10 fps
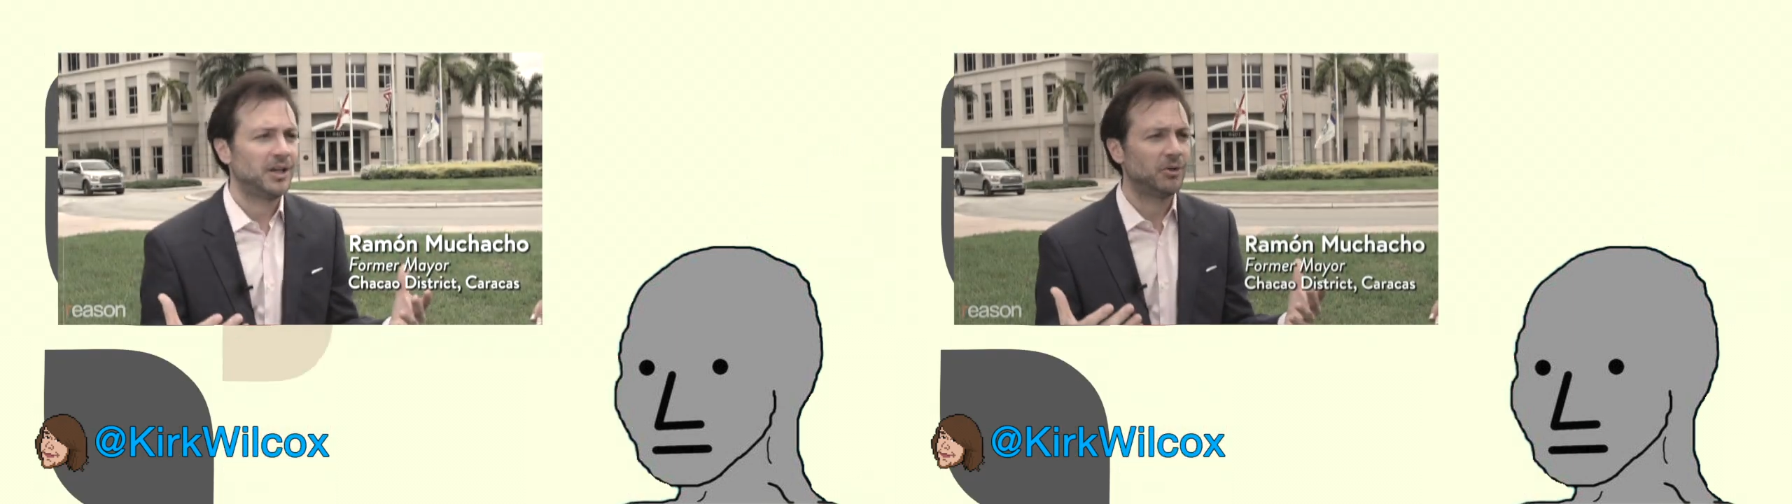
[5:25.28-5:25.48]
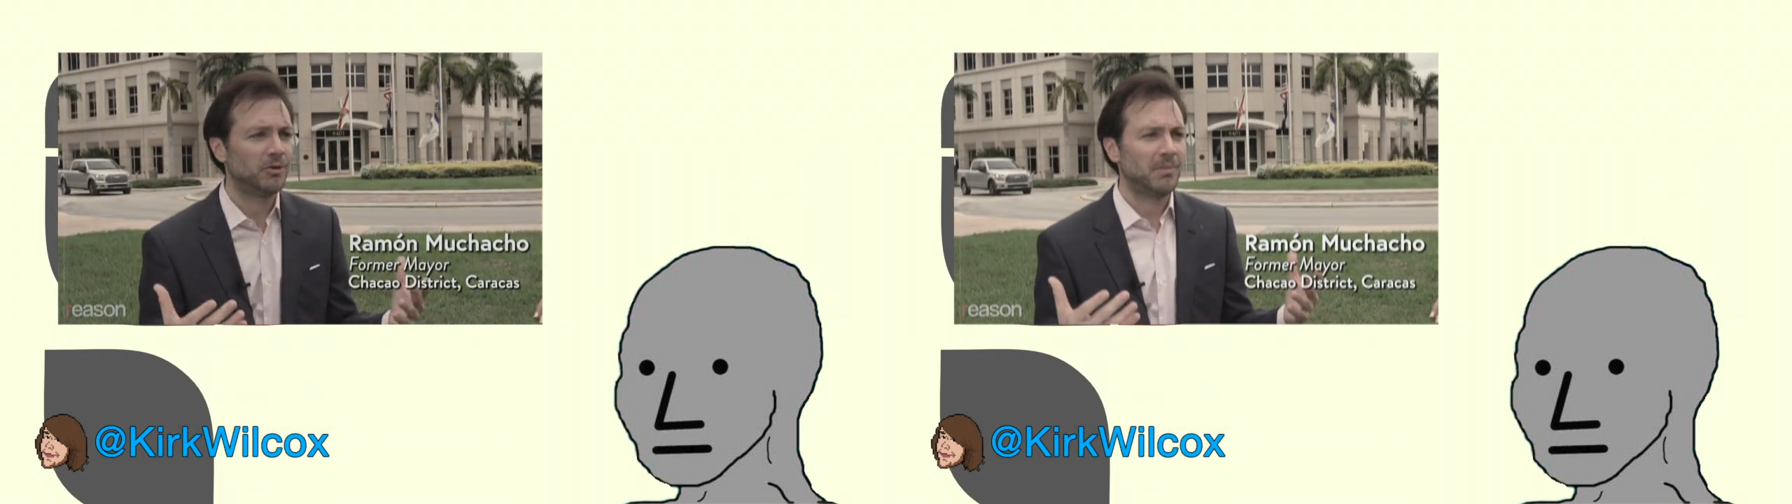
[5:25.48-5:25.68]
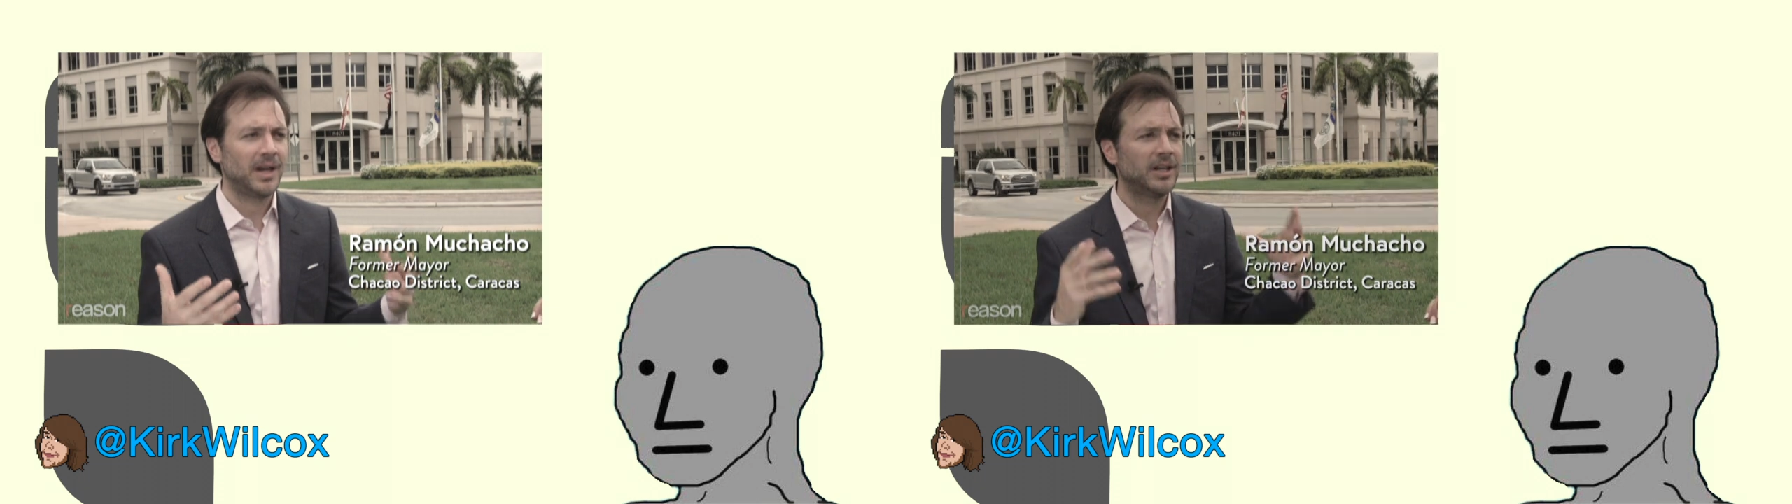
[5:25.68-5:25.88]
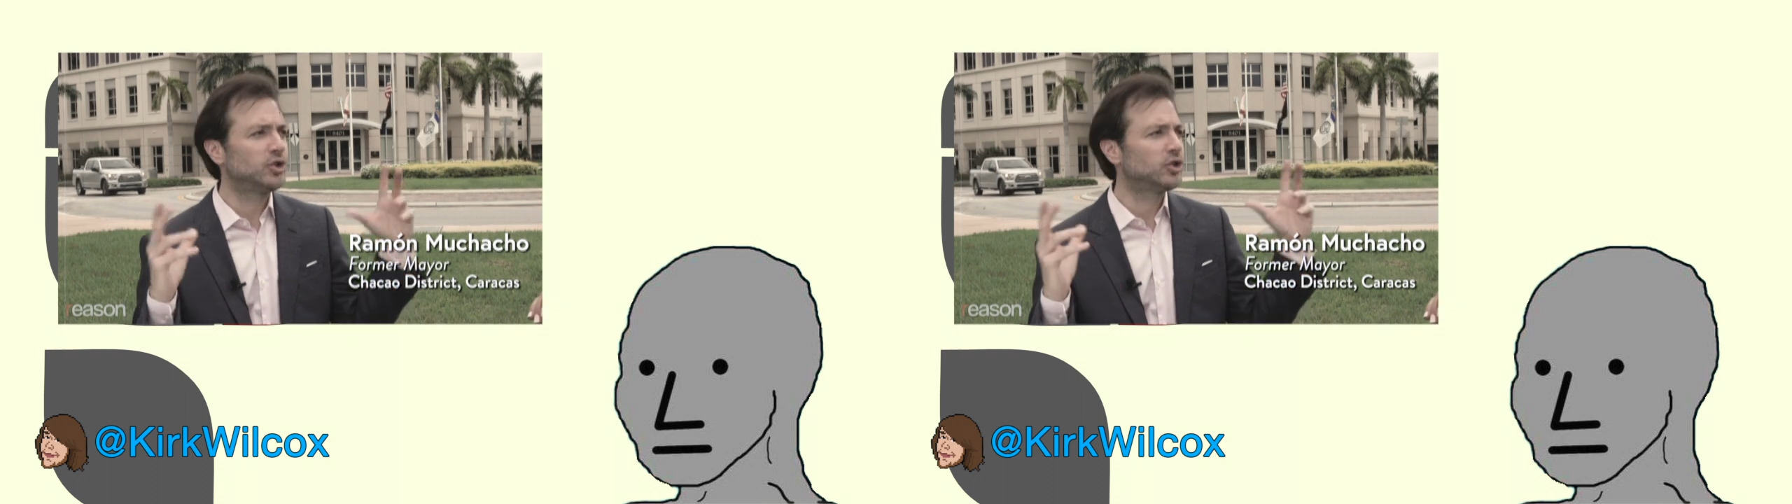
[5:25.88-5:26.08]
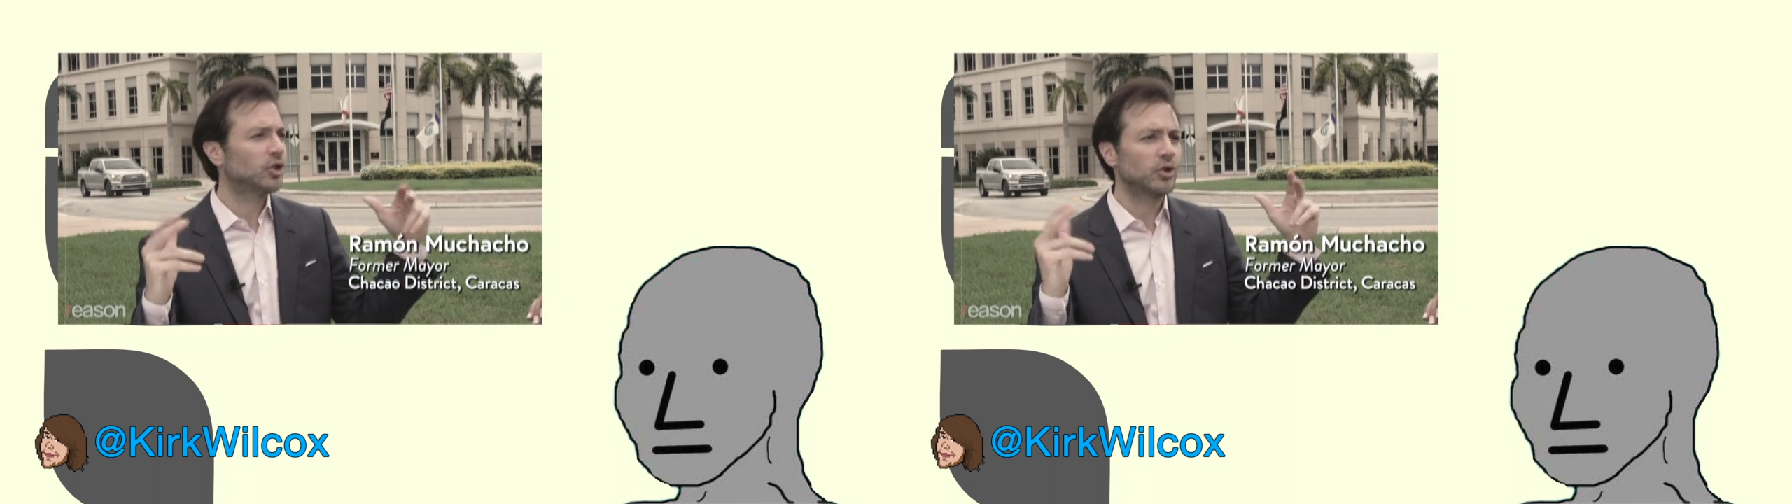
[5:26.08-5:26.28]
here making
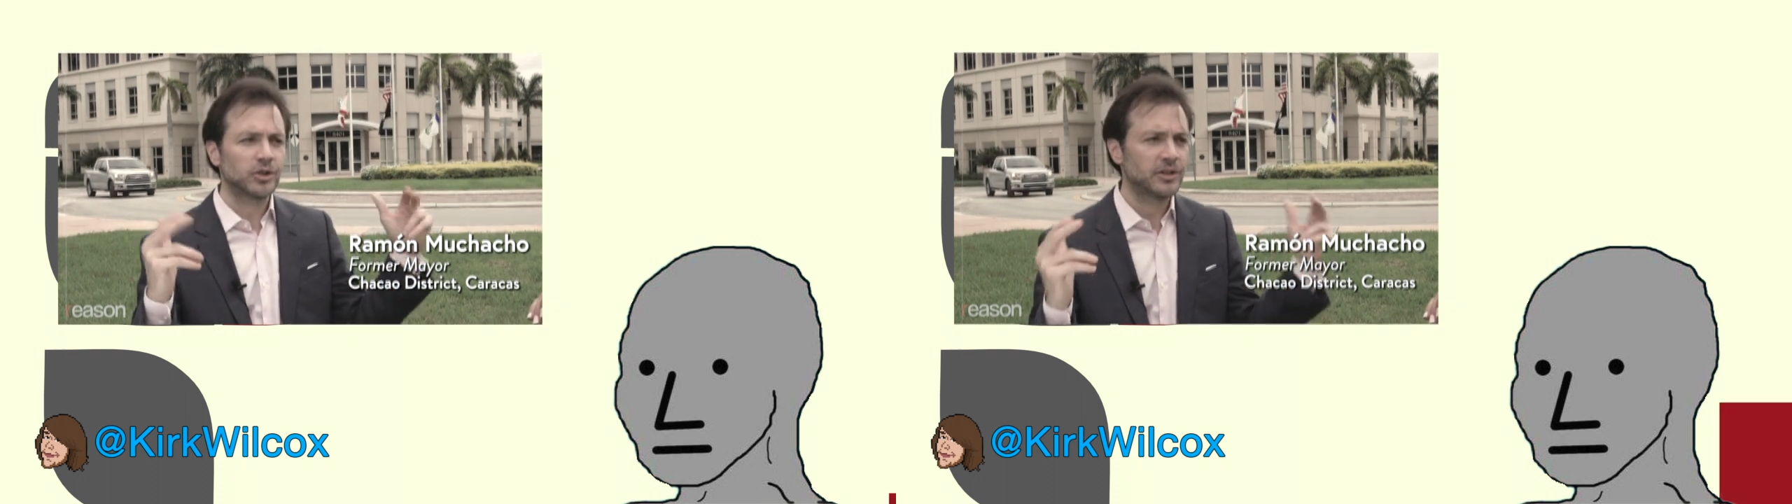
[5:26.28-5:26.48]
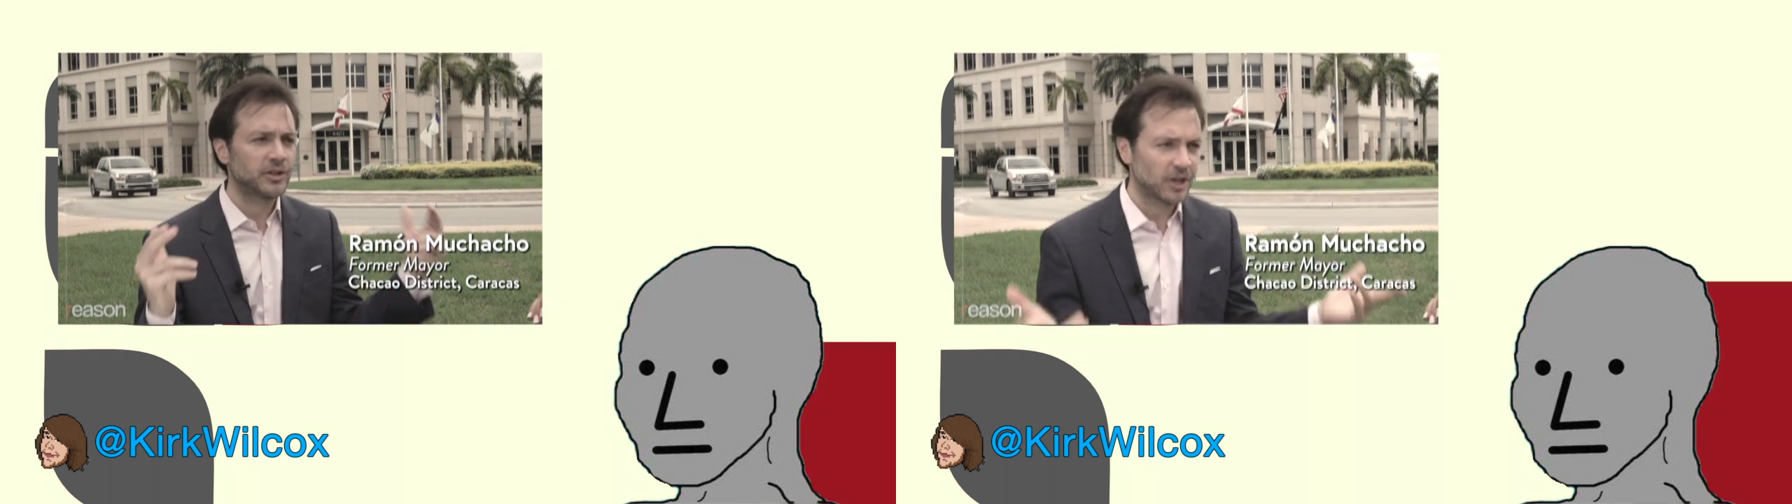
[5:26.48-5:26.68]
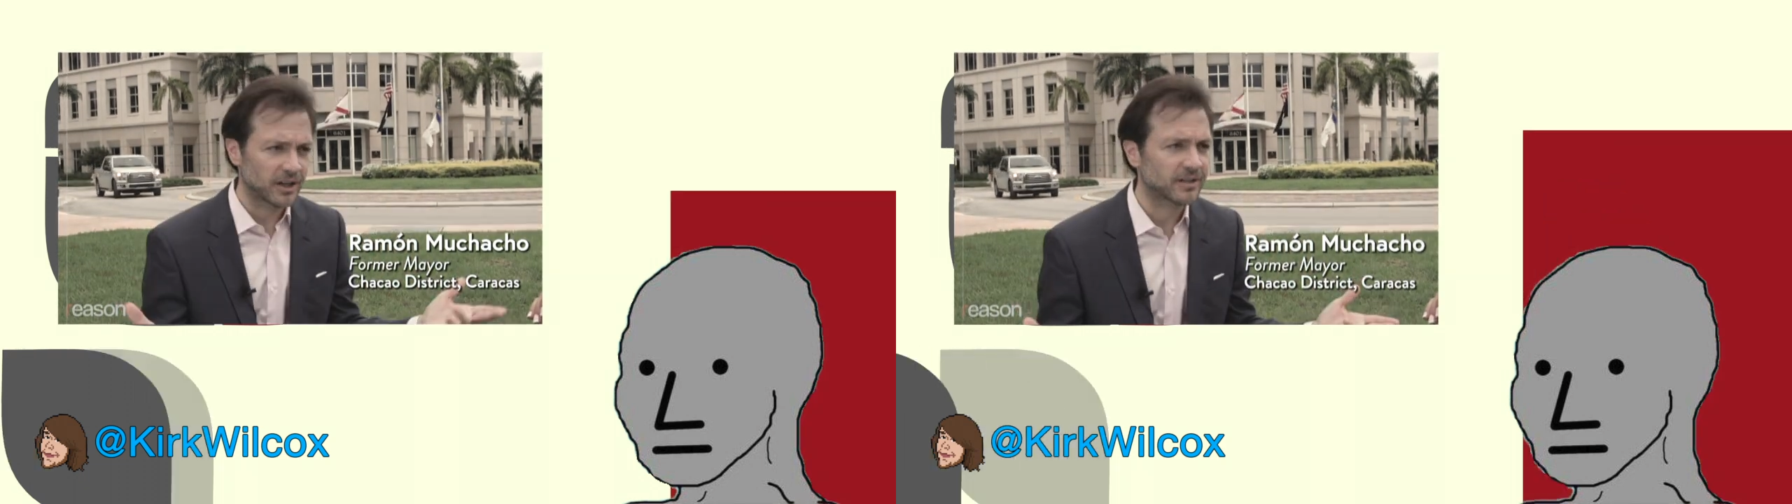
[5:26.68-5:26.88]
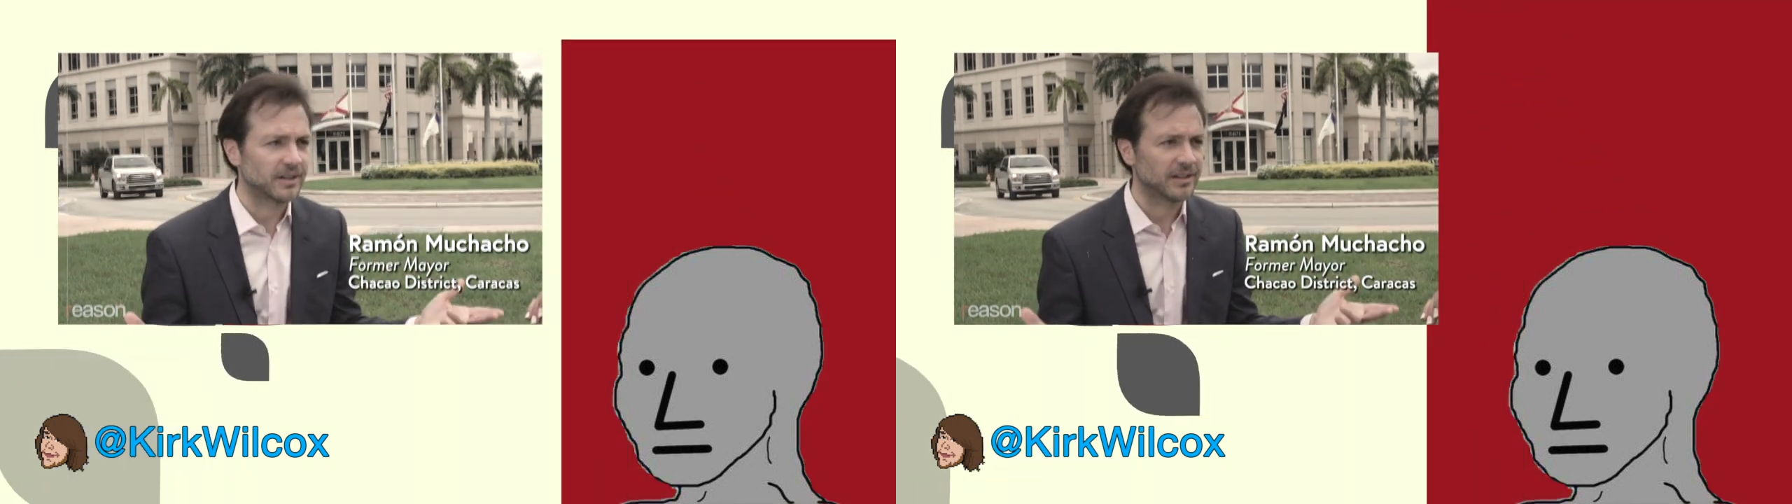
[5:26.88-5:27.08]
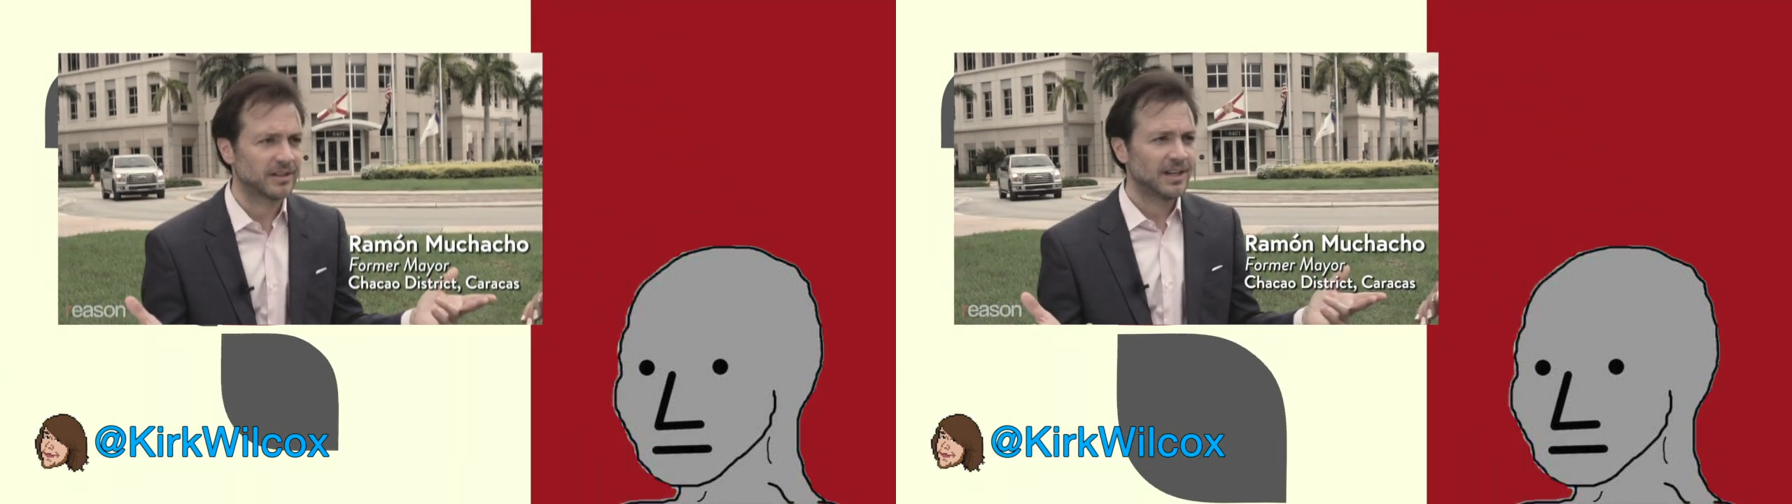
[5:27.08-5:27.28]
social justice.